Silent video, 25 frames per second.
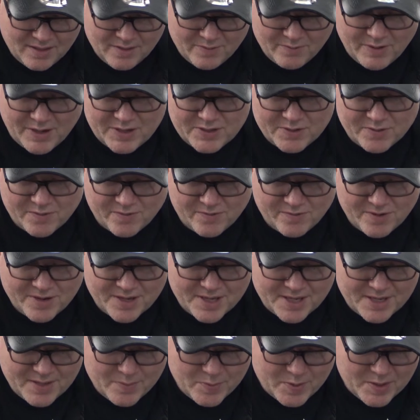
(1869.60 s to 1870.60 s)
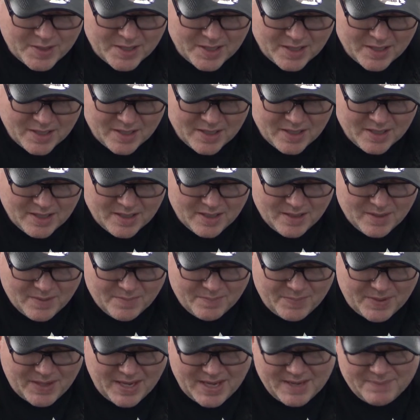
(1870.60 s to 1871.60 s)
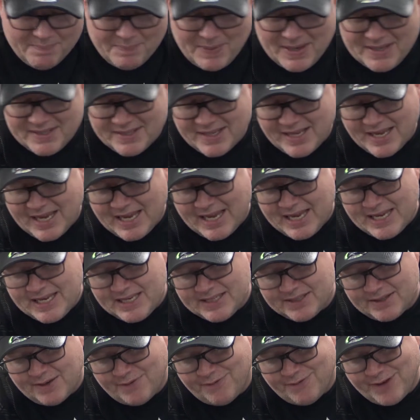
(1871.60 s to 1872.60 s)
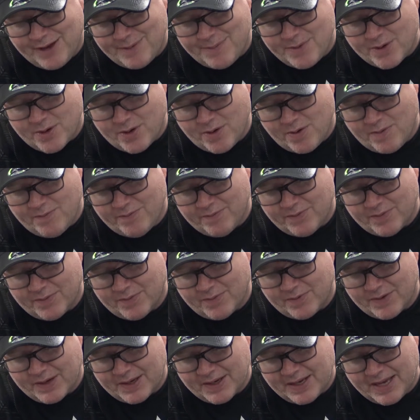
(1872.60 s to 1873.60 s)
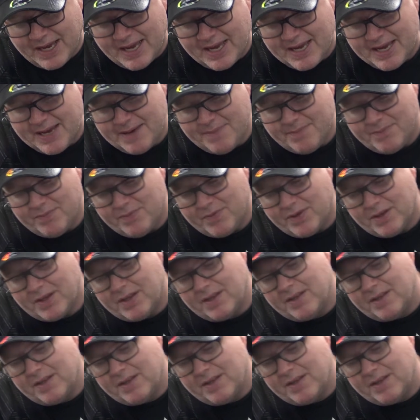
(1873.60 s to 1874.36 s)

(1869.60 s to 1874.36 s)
Retro Freak anyway. But basically, it is a Famicom game,